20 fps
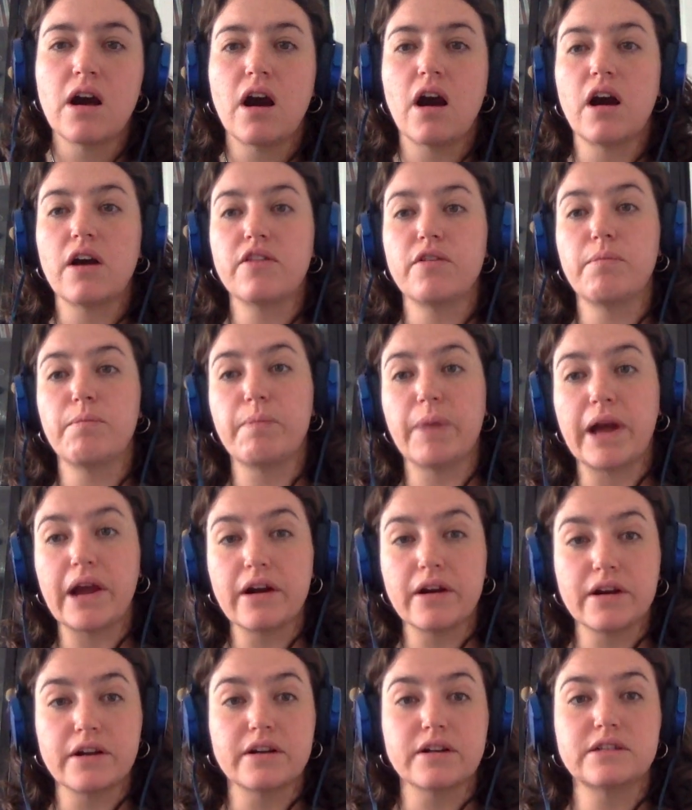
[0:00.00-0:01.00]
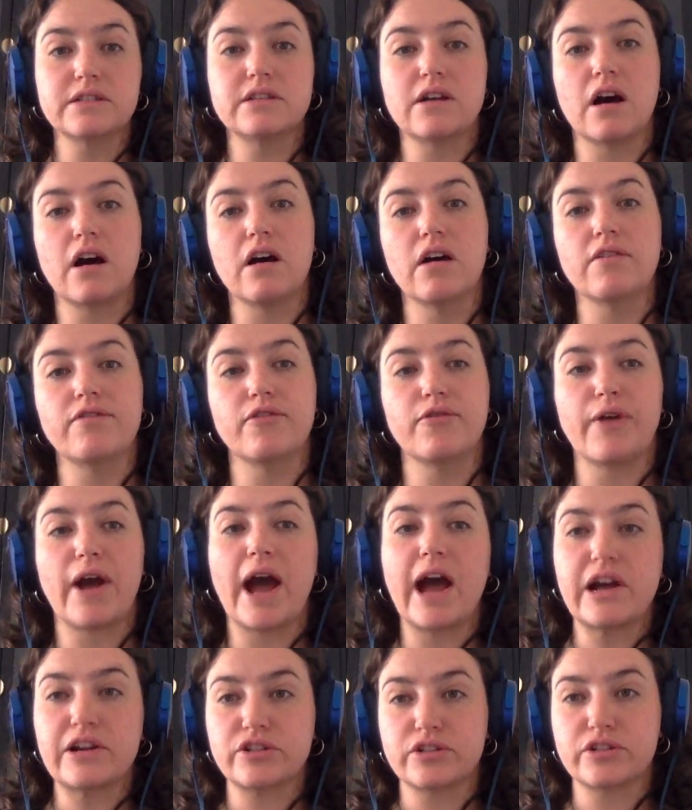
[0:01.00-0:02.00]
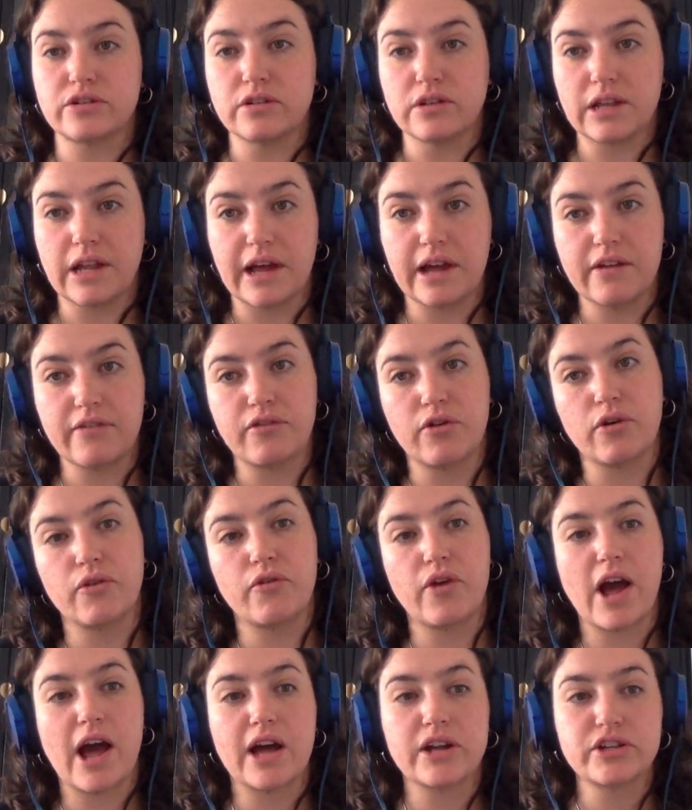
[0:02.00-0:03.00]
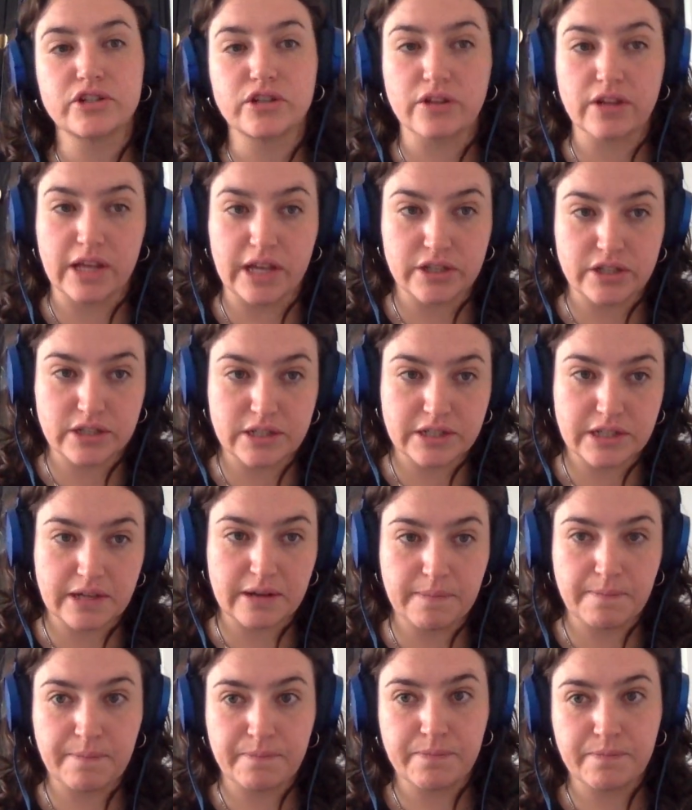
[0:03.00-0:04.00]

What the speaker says: are the bearers of rational life or rational agency.